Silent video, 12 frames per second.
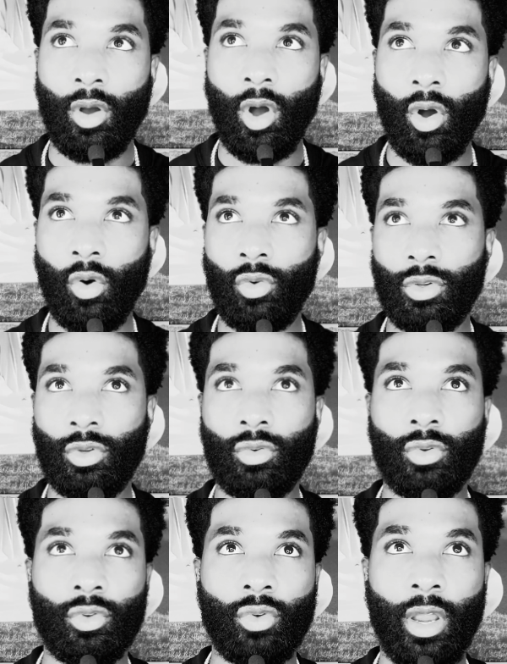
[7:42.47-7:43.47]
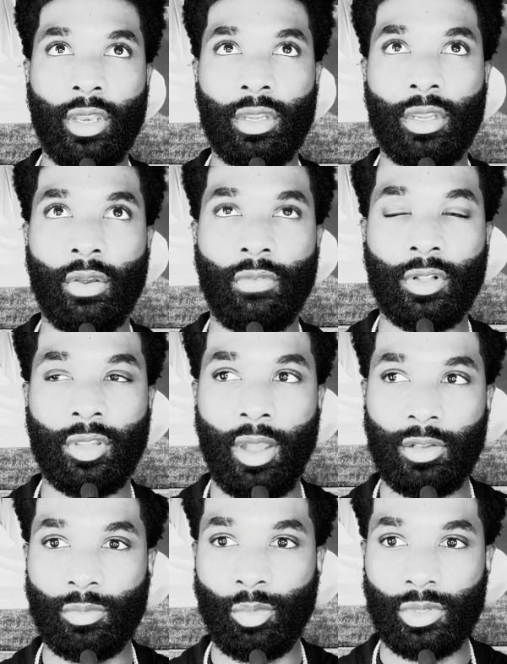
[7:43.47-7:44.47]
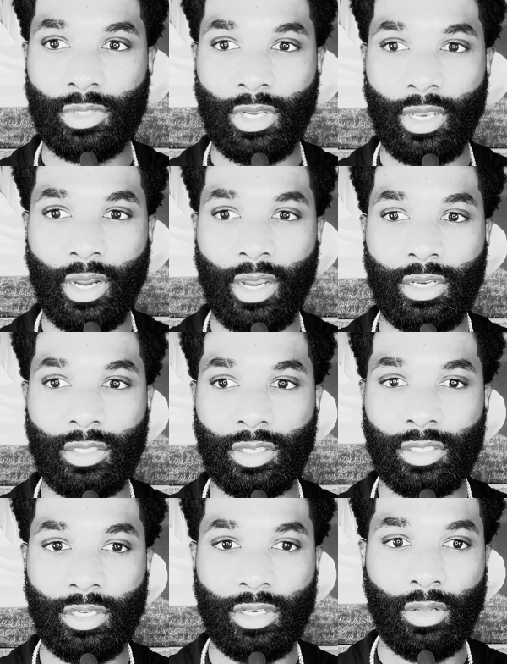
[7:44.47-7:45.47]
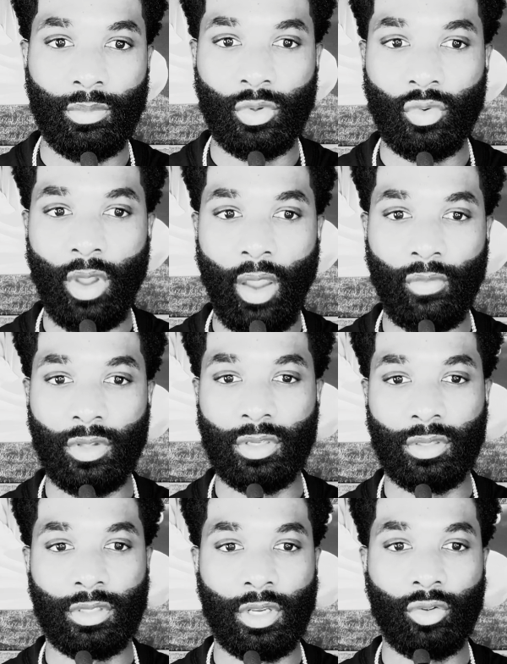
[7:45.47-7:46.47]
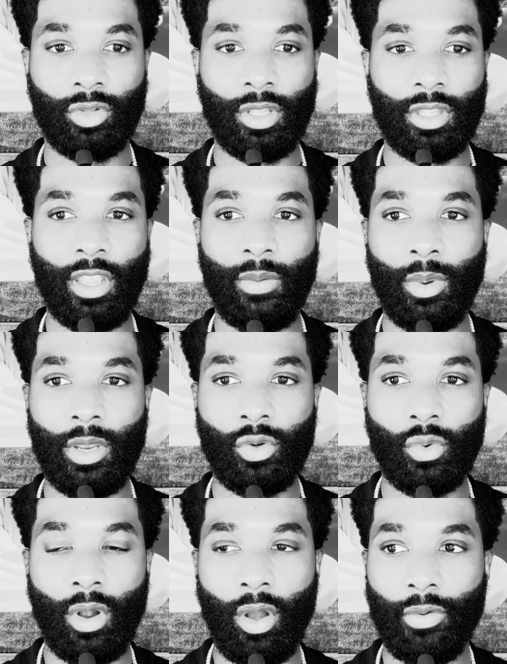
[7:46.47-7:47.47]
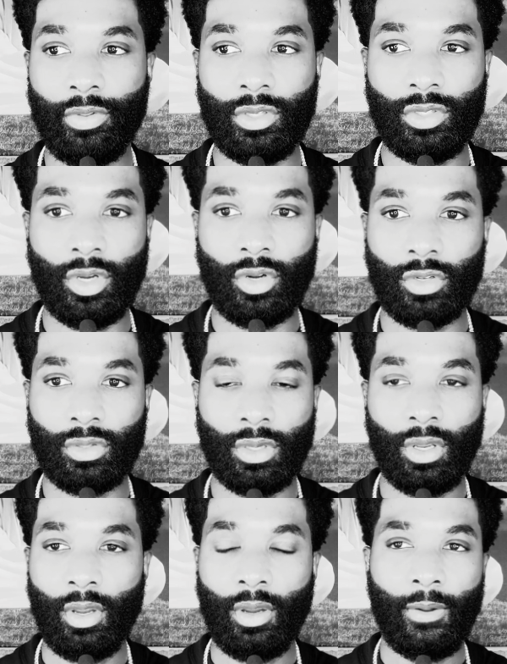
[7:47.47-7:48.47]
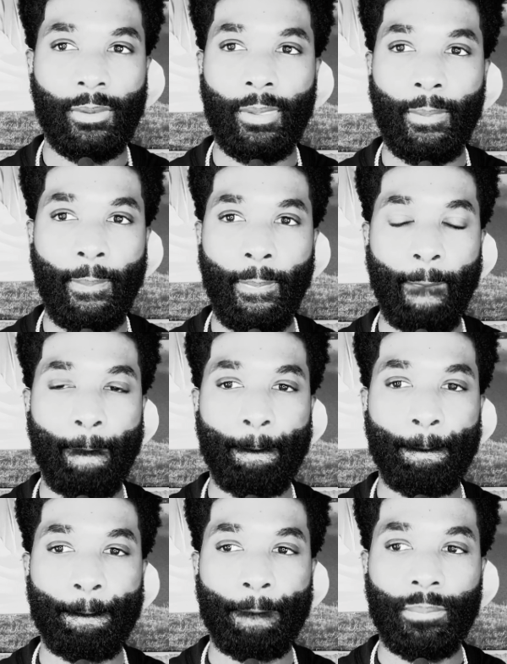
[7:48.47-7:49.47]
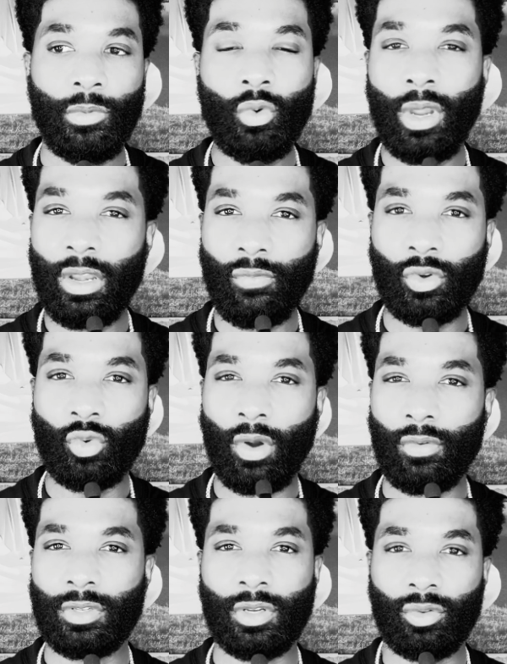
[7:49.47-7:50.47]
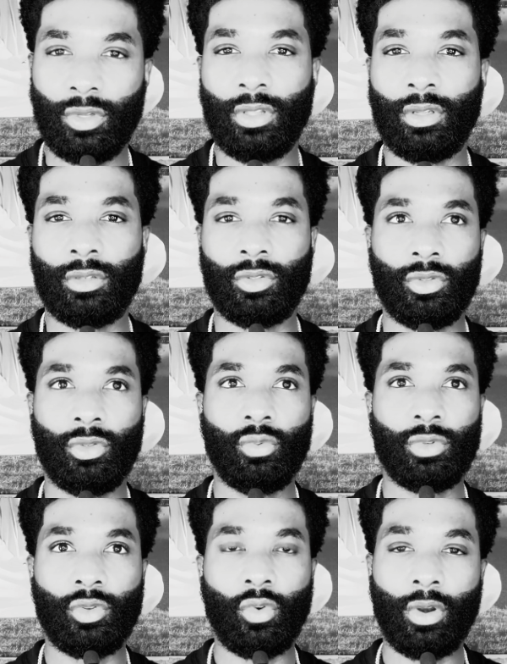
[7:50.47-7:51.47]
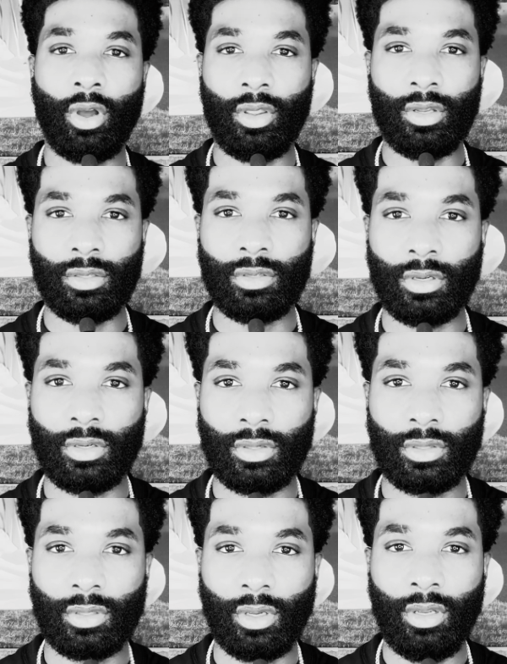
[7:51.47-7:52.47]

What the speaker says: oh, you got to give 1,000%. Like, I need to see them do every single thing that they've been doing all these years. You can't even do every single thing that you was doing all these years